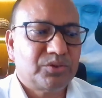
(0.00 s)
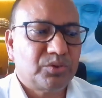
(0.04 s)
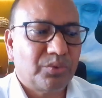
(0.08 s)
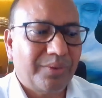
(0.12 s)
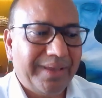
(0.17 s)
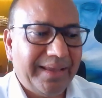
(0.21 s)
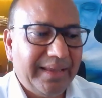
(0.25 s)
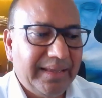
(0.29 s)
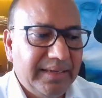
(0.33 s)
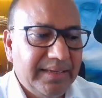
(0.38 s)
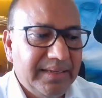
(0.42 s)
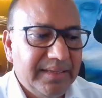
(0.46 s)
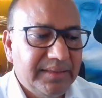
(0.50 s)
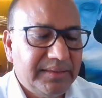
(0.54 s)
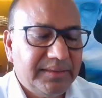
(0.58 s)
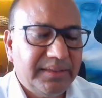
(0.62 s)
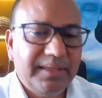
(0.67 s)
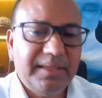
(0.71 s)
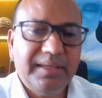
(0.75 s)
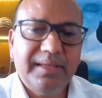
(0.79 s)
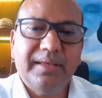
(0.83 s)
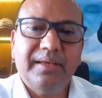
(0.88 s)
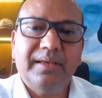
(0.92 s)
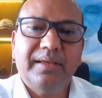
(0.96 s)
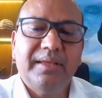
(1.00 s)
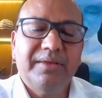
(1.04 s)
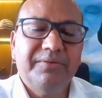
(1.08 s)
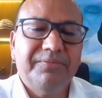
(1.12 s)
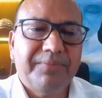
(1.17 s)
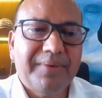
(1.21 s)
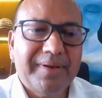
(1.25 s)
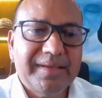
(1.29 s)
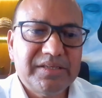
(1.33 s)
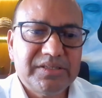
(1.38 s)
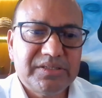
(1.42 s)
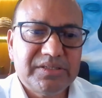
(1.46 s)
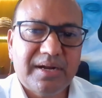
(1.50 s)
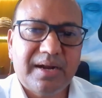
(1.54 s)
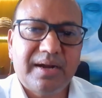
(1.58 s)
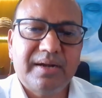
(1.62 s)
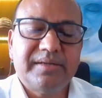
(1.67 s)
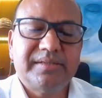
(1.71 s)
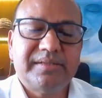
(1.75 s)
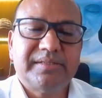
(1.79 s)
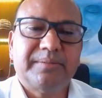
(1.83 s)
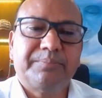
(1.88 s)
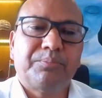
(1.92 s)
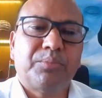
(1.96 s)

So anything, if I start